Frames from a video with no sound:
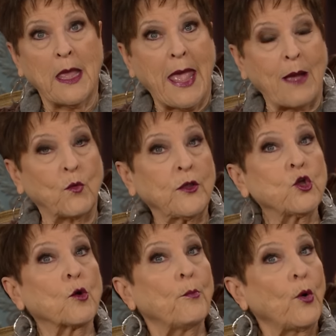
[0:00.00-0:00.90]
And when
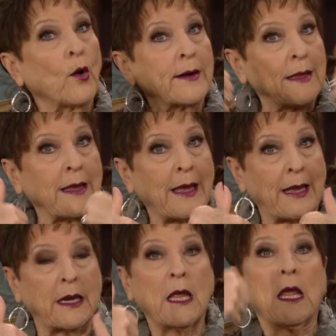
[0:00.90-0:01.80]
you're born
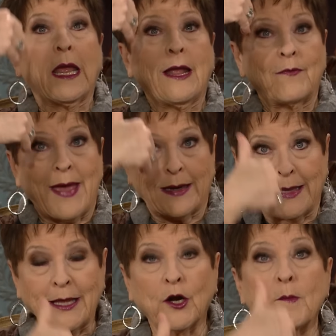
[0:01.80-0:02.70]
again, in that
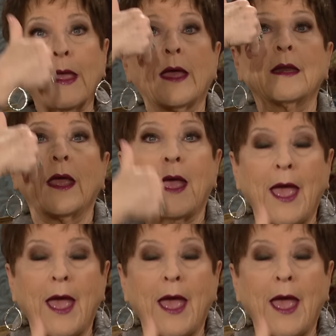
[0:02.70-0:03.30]
inner man,